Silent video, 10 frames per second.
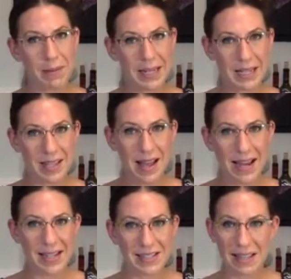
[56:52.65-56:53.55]
got the
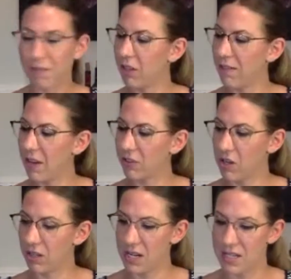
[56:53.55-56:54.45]
highest level of alcohol
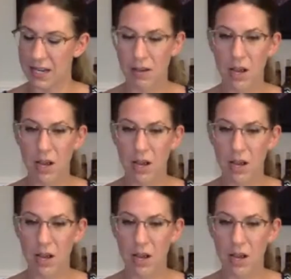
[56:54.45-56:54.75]
content.